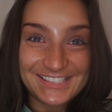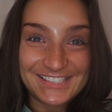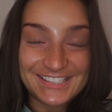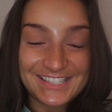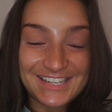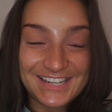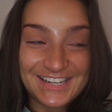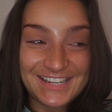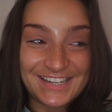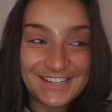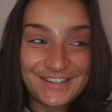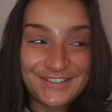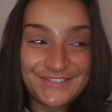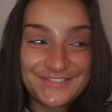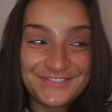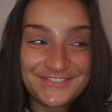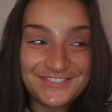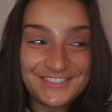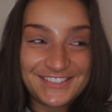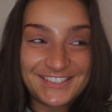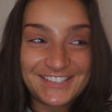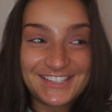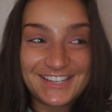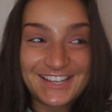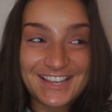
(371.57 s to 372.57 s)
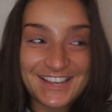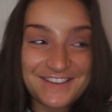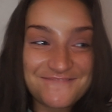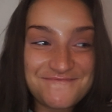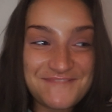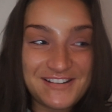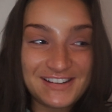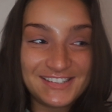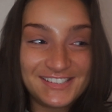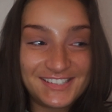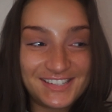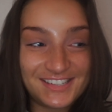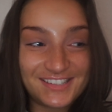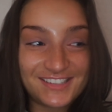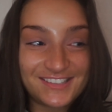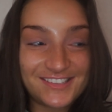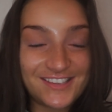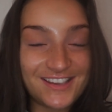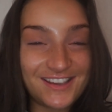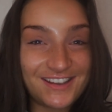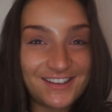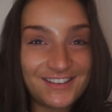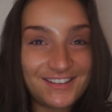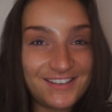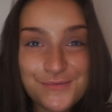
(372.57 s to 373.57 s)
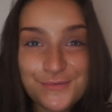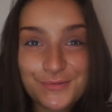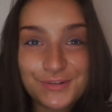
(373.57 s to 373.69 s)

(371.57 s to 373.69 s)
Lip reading: to have a day in Manchester.